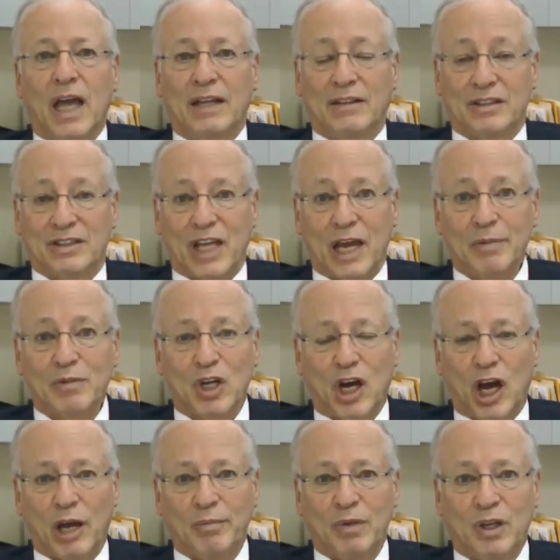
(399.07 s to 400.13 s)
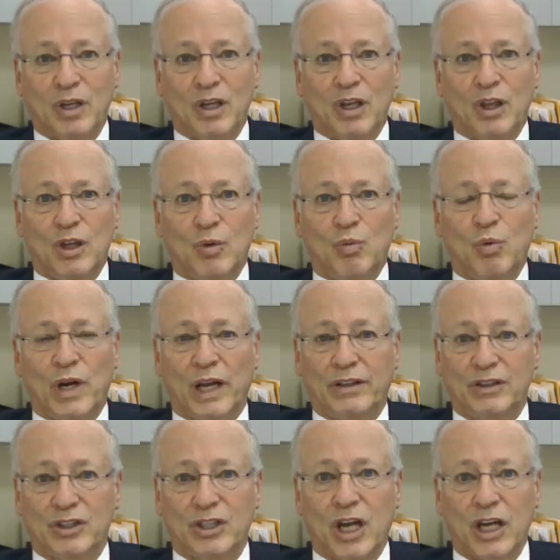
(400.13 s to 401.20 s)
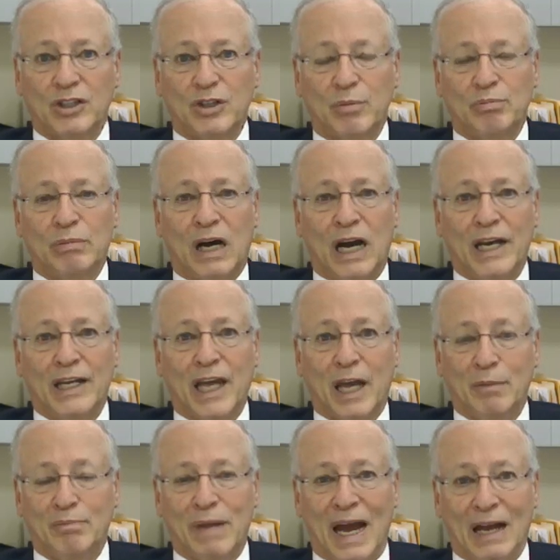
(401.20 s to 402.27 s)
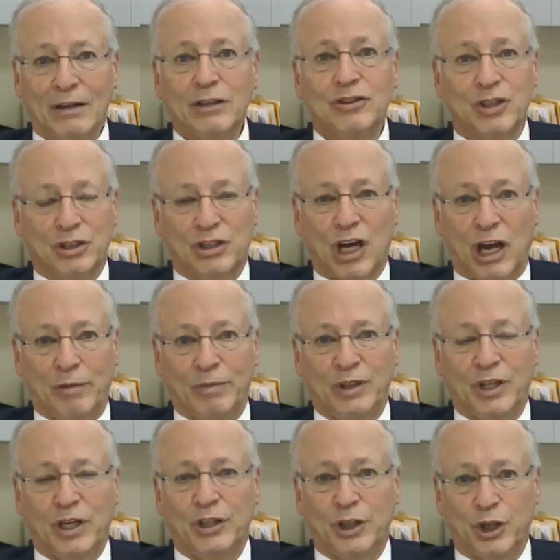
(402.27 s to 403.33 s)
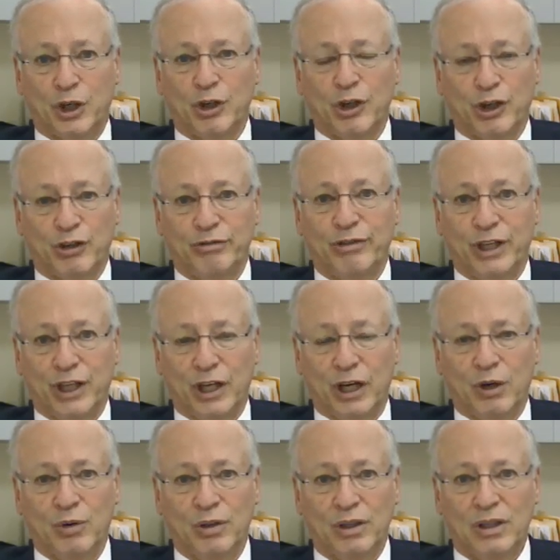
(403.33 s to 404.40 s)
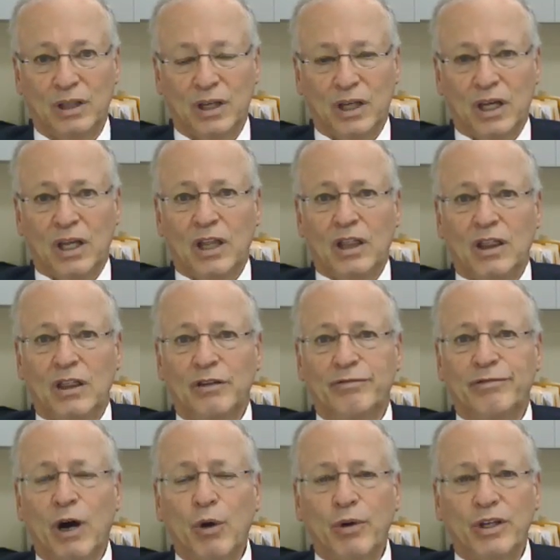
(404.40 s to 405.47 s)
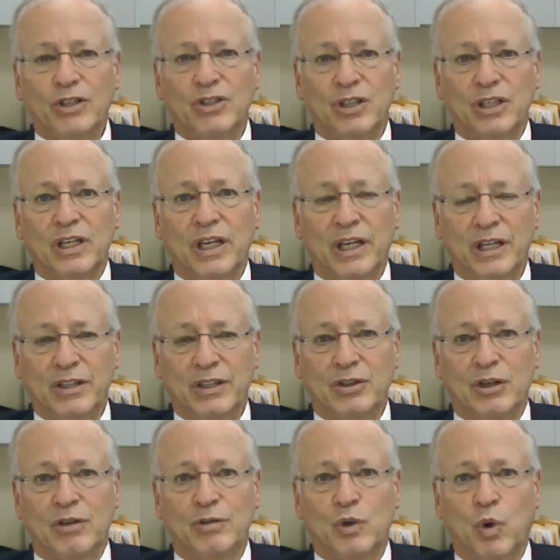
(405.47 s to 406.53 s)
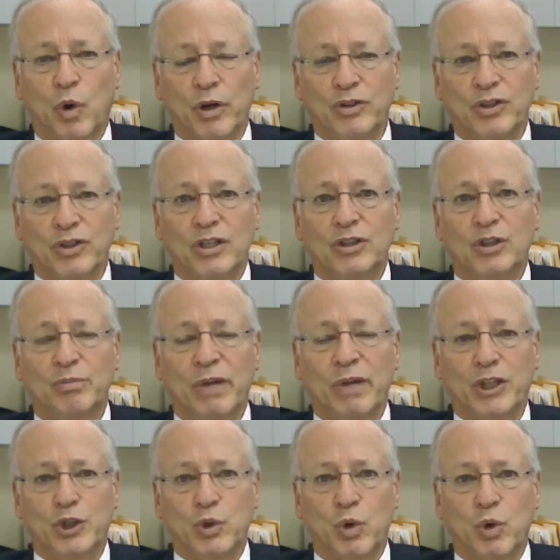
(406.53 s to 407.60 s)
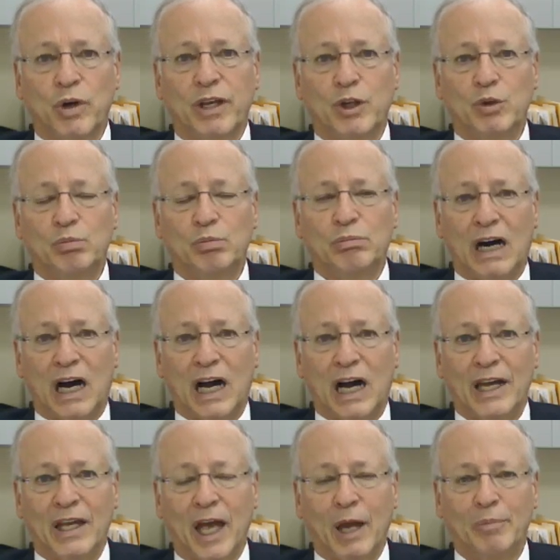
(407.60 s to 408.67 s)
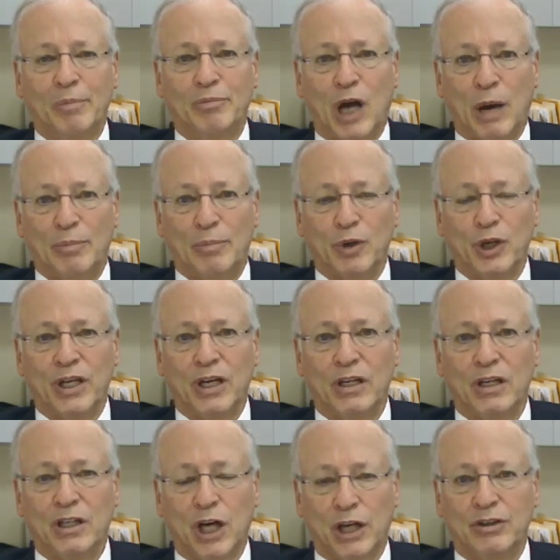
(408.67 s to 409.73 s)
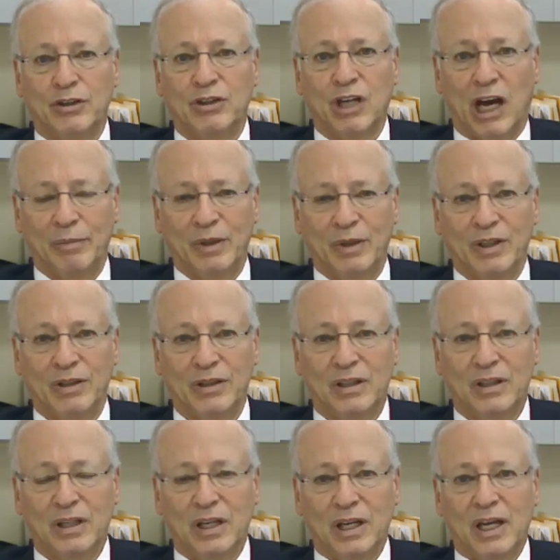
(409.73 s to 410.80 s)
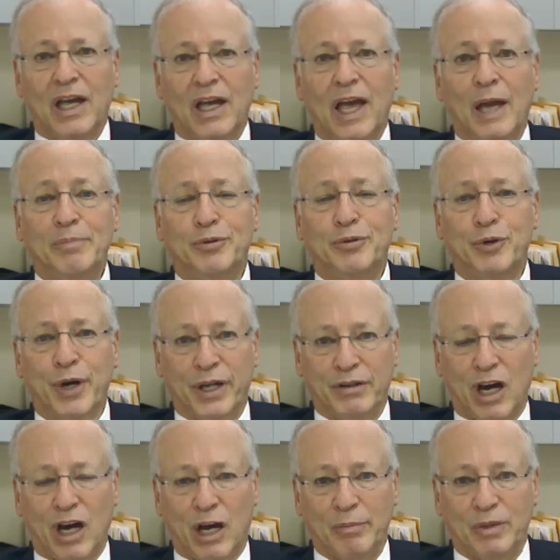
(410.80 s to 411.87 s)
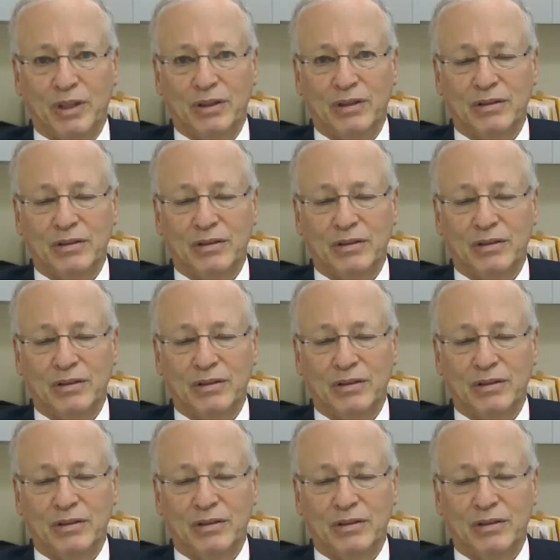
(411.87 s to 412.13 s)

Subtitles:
At the same time, when I discussed buying a balanced diamond in an earlier video, the focus is, of course, to make sure that you buy a properly cut diamond, a pretty diamond.